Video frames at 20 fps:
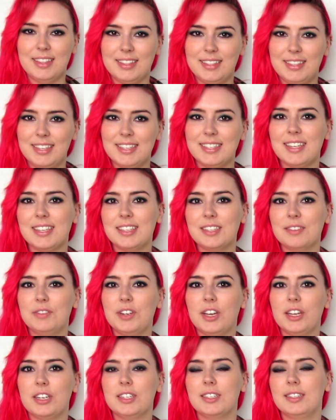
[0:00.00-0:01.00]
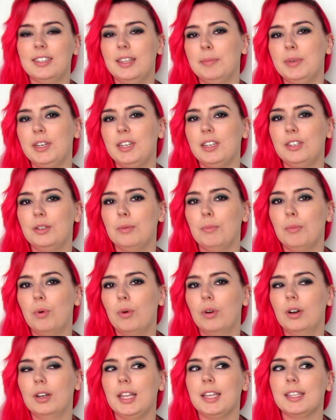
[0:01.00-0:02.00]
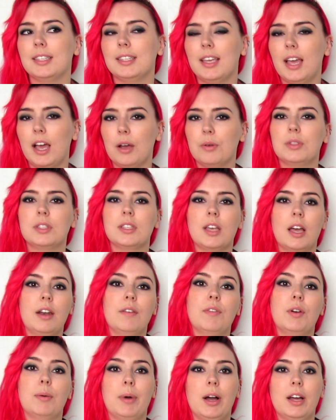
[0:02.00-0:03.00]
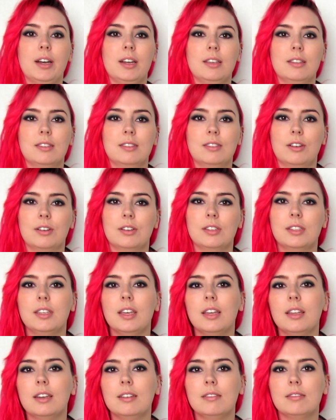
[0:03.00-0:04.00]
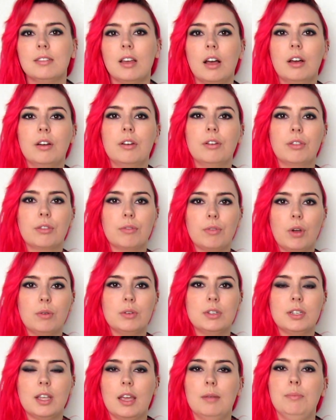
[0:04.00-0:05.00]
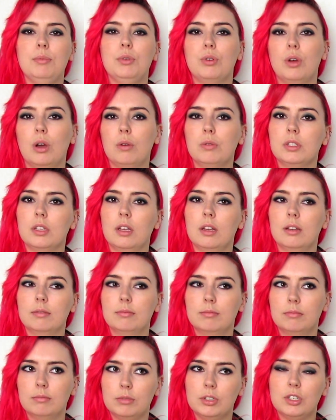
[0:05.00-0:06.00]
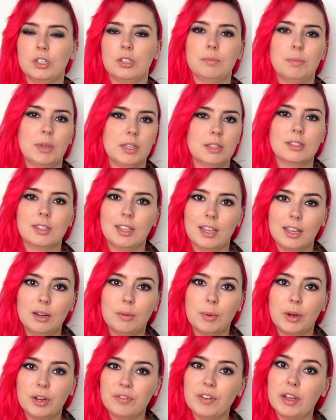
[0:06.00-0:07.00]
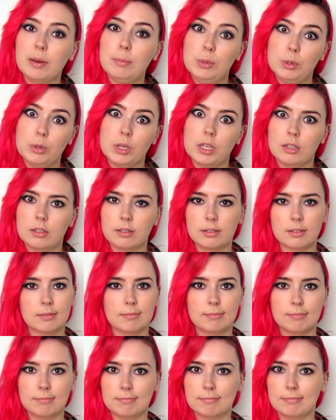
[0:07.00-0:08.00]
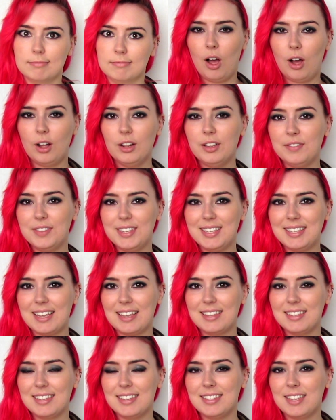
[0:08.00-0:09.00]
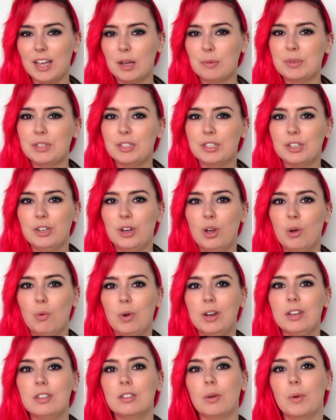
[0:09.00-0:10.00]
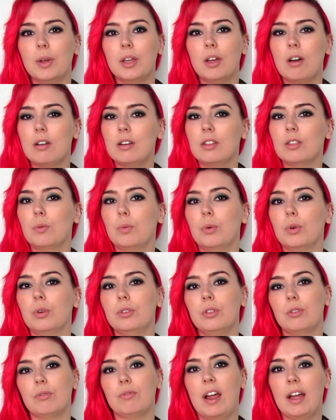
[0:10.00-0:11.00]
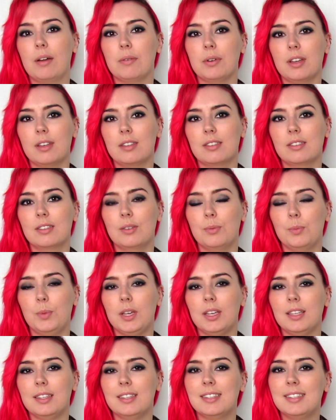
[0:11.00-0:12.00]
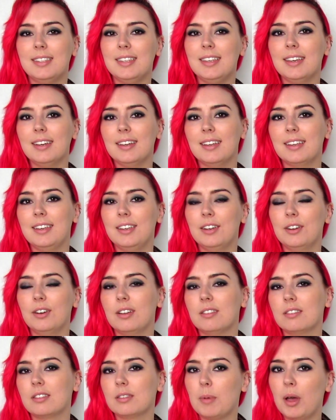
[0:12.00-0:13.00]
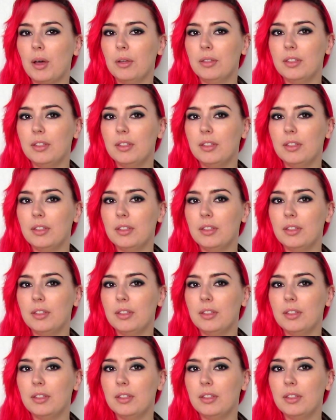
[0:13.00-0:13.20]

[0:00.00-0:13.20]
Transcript: This sense of touch is limited to more or less the outside of our bodies, our skin, tongue, throat, and mucosa which is basically anywhere you find mucus. All of these senses help us to know what is going on in the world around us. We can see, hear, and smell